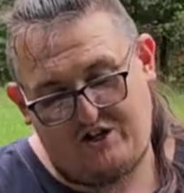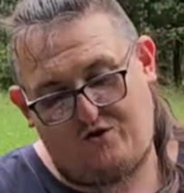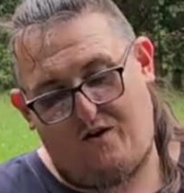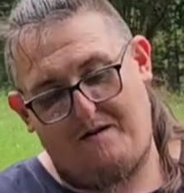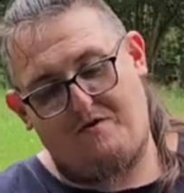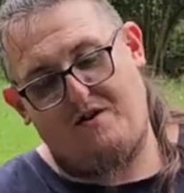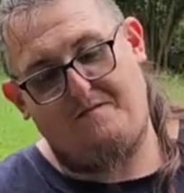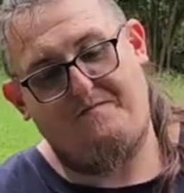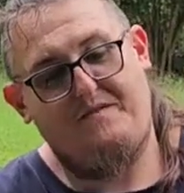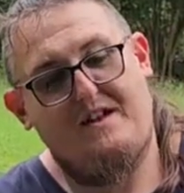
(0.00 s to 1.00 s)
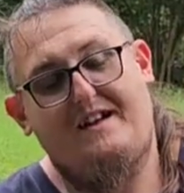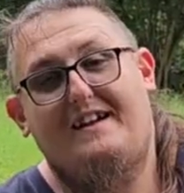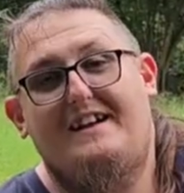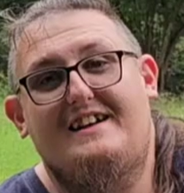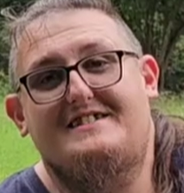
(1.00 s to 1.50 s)
scrubber.
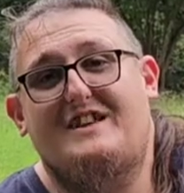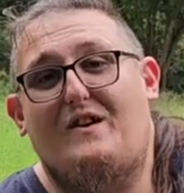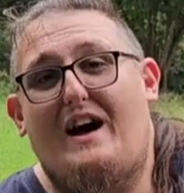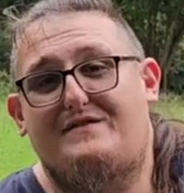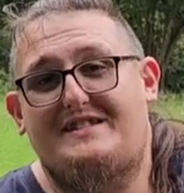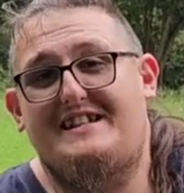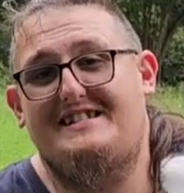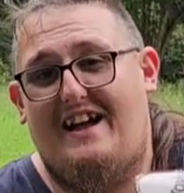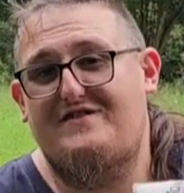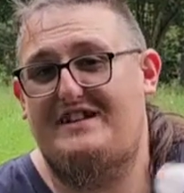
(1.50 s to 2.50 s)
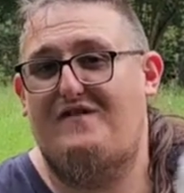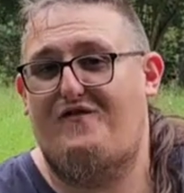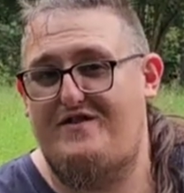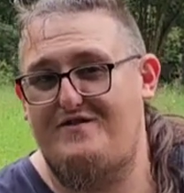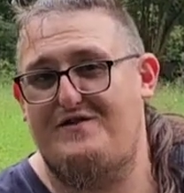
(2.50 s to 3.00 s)
So I've seen a
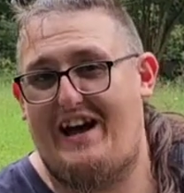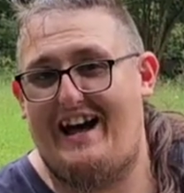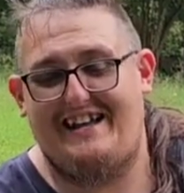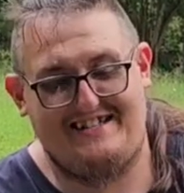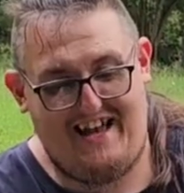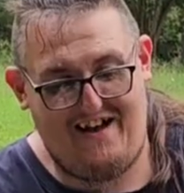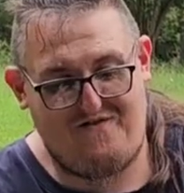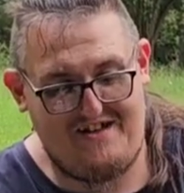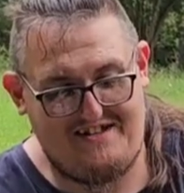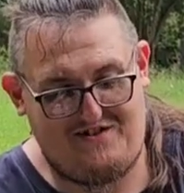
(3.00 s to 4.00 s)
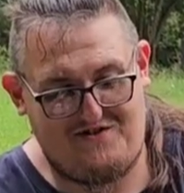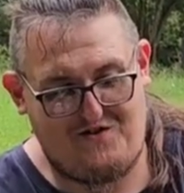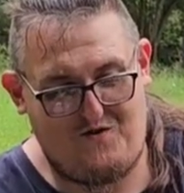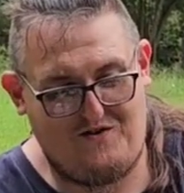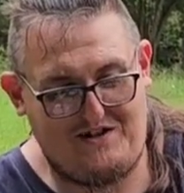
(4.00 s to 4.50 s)
few guys have these on the
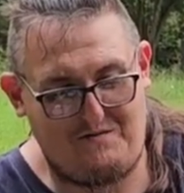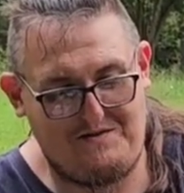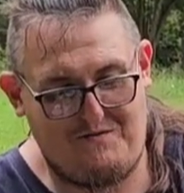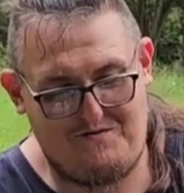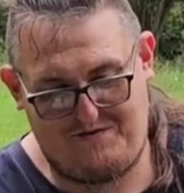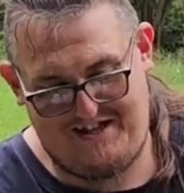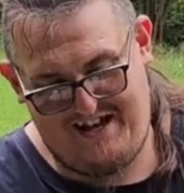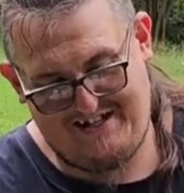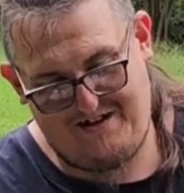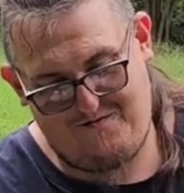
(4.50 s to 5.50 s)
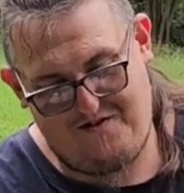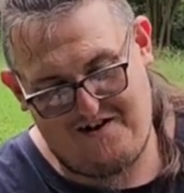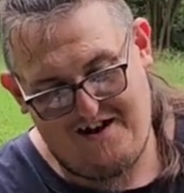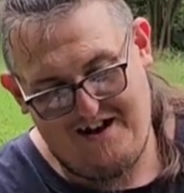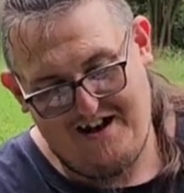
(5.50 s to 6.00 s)
course. I always wondered what the heck they were.
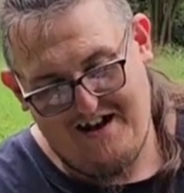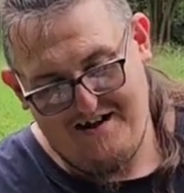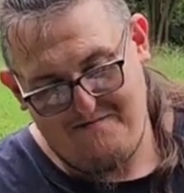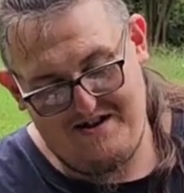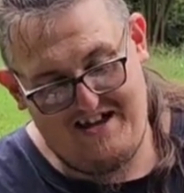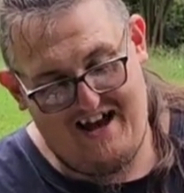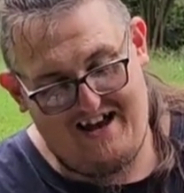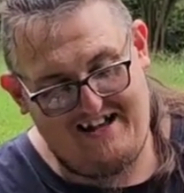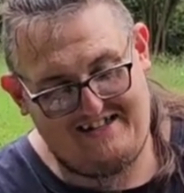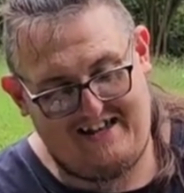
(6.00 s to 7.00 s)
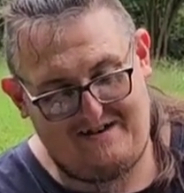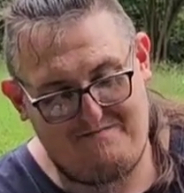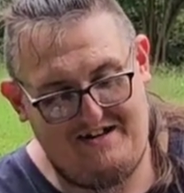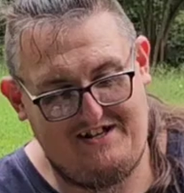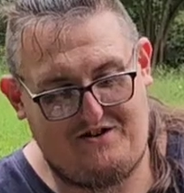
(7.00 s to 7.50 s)
But yeah, it's like a
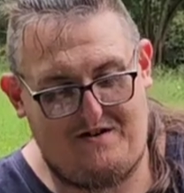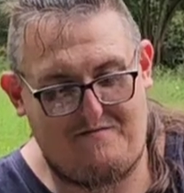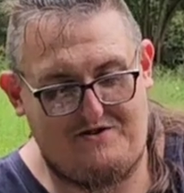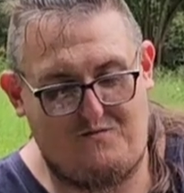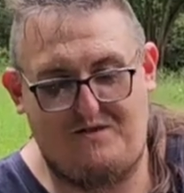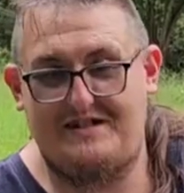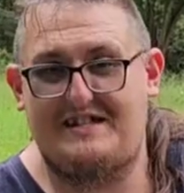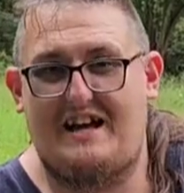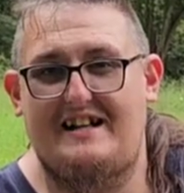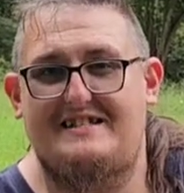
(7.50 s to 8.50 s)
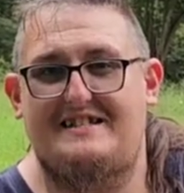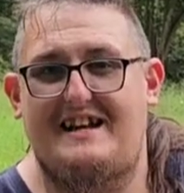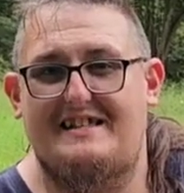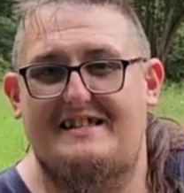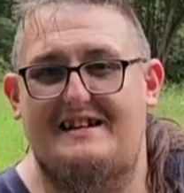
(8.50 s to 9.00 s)
mini scrubber. So one side's
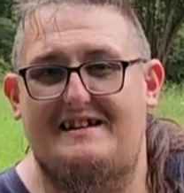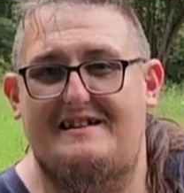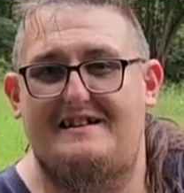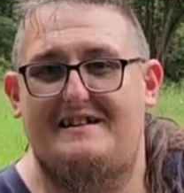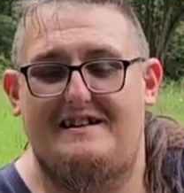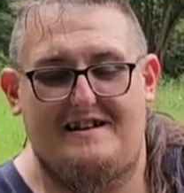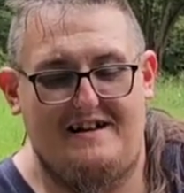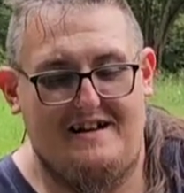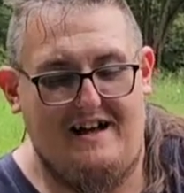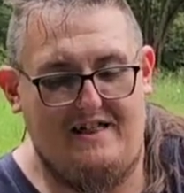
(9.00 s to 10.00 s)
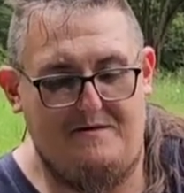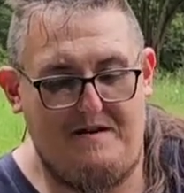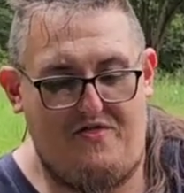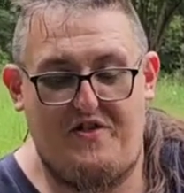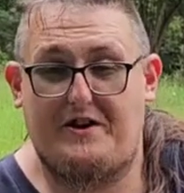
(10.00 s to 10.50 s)
got a little
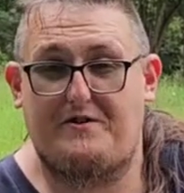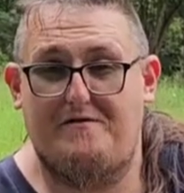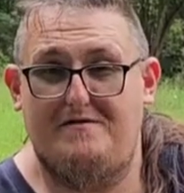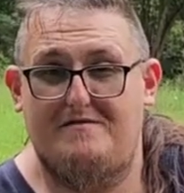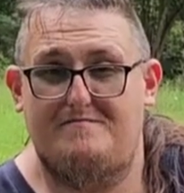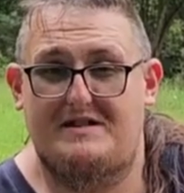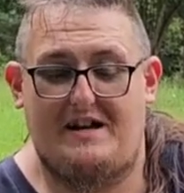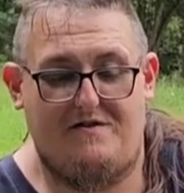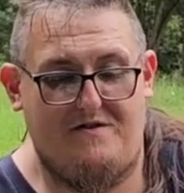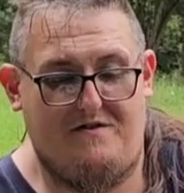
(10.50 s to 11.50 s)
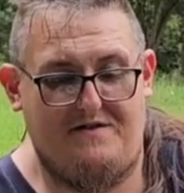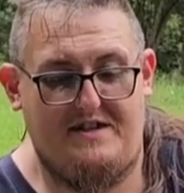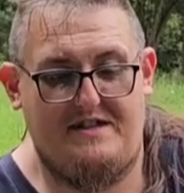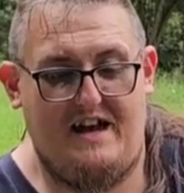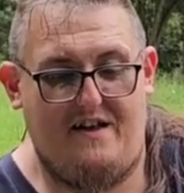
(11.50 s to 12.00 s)
bit thicker material
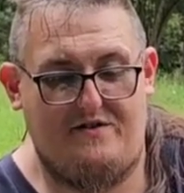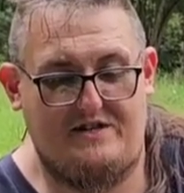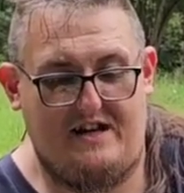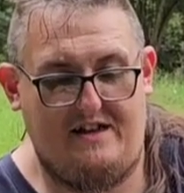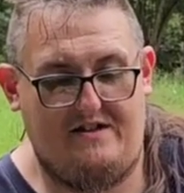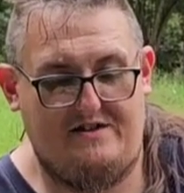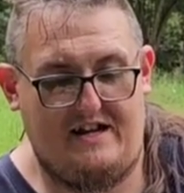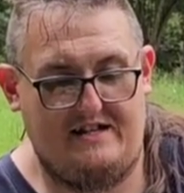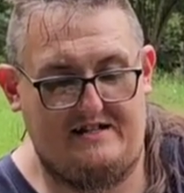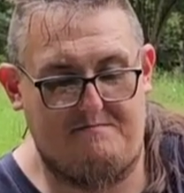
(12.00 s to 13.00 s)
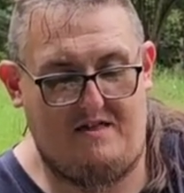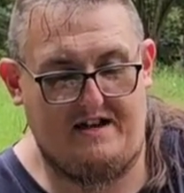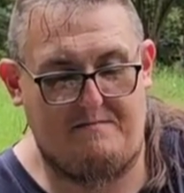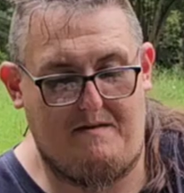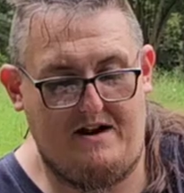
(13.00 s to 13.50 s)
than the other side. The other side's
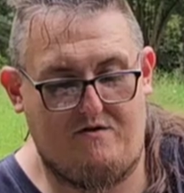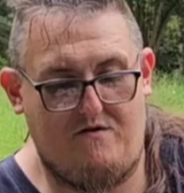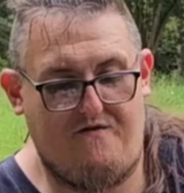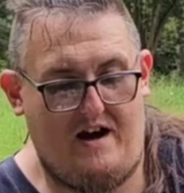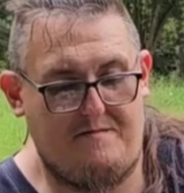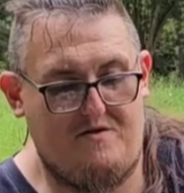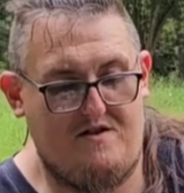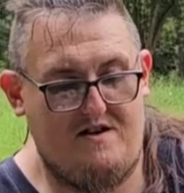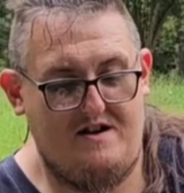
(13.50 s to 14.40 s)
like a microfiber.